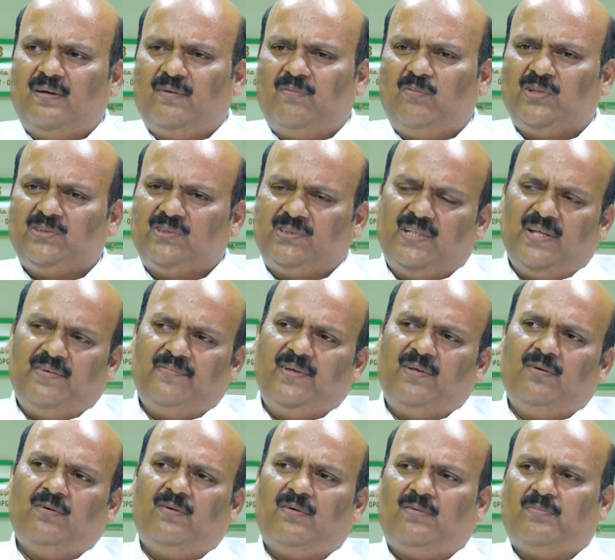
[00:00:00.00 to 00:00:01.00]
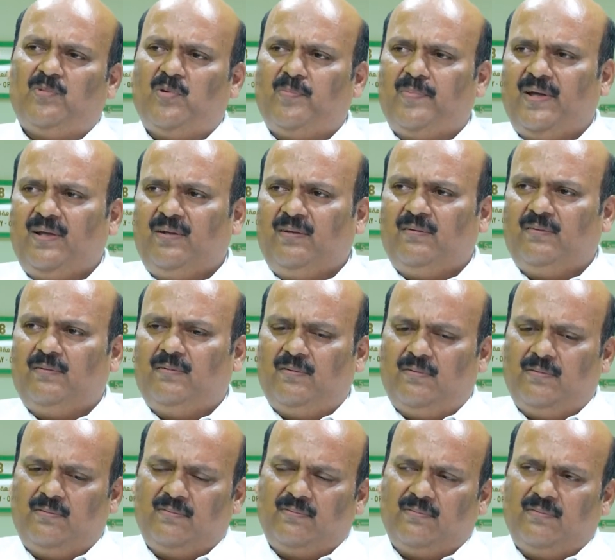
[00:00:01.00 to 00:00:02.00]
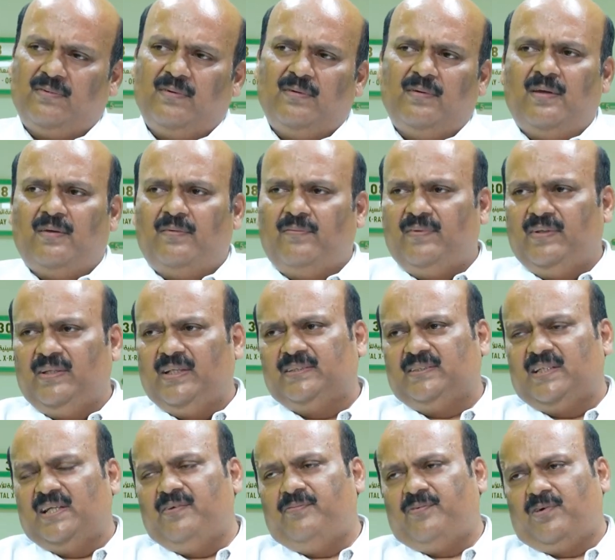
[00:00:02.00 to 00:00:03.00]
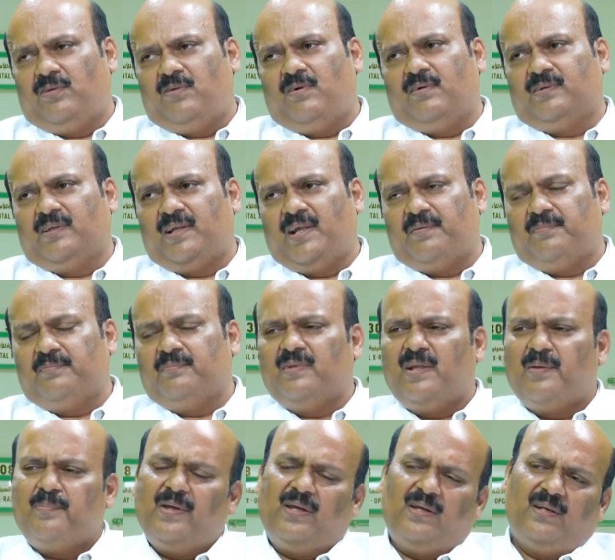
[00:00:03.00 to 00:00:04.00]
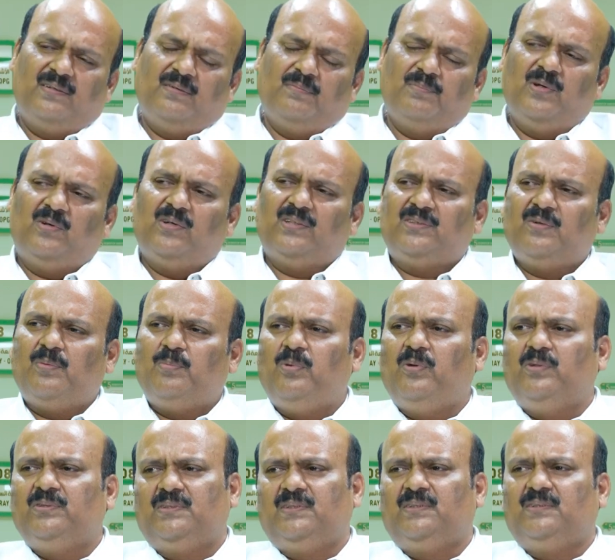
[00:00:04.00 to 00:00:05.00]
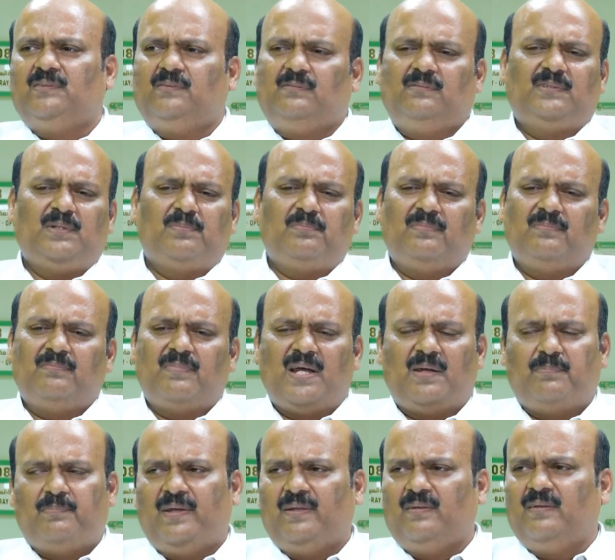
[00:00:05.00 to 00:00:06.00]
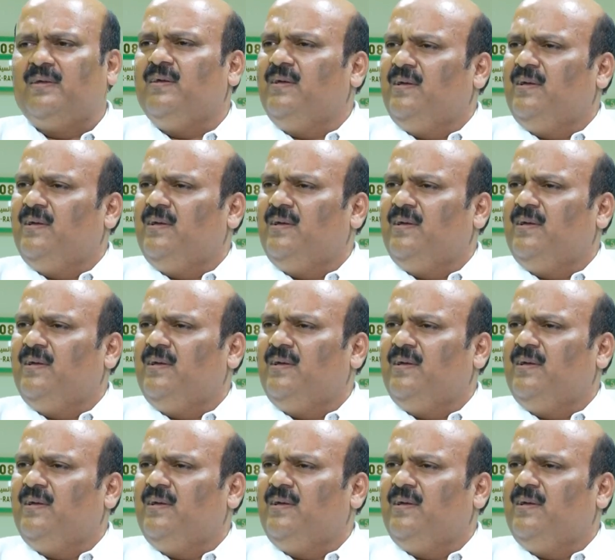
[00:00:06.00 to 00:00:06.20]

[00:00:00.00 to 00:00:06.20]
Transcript: watch TV or mobile, or when they study for a long time, they make it because of posture, some back pain.